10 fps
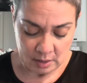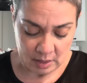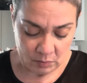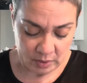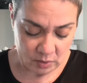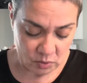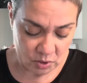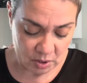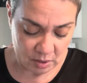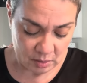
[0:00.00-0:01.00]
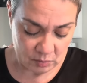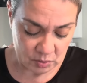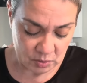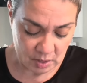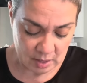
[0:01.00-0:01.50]
I wanted to share
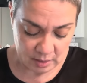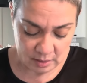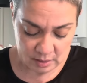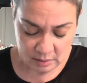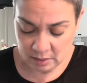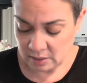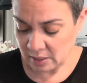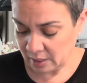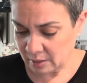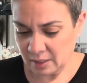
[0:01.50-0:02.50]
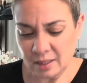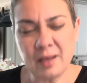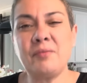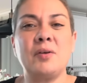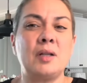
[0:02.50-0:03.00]
with you guys because I think I
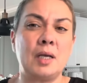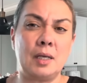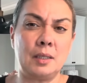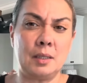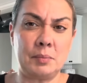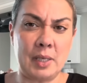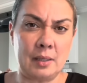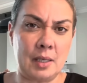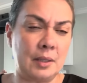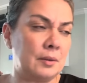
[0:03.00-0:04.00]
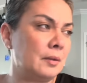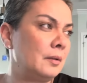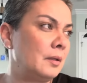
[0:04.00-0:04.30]
feel like I need a black liner.